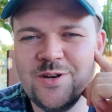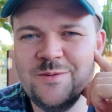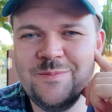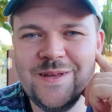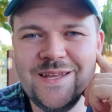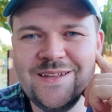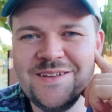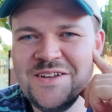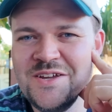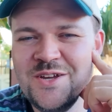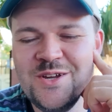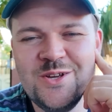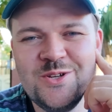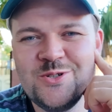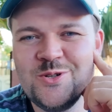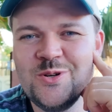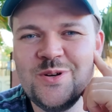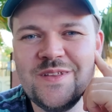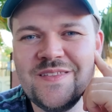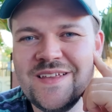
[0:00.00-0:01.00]
going to be
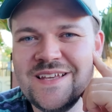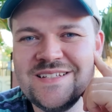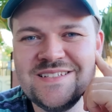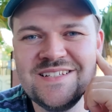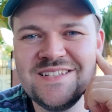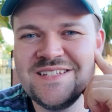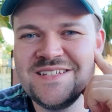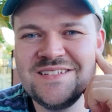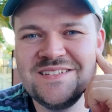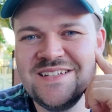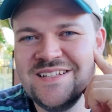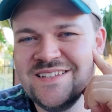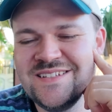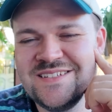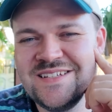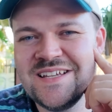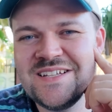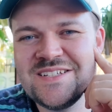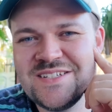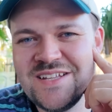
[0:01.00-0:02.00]
shooting things in, in
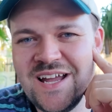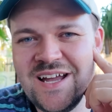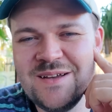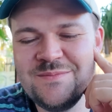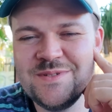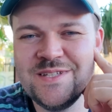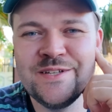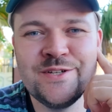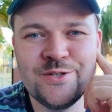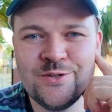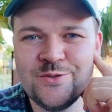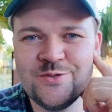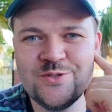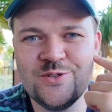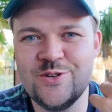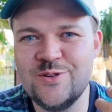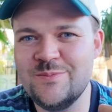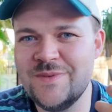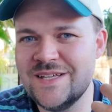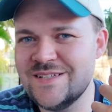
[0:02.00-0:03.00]
six times digital
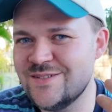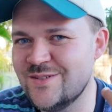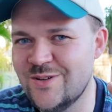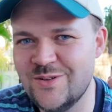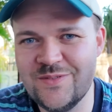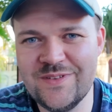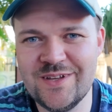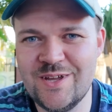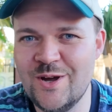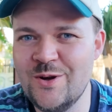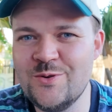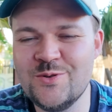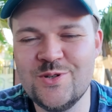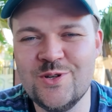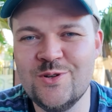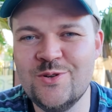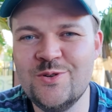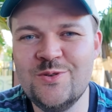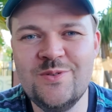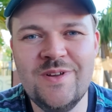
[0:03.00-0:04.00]
zoom. That's not the
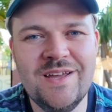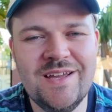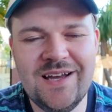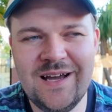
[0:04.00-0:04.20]
go-to.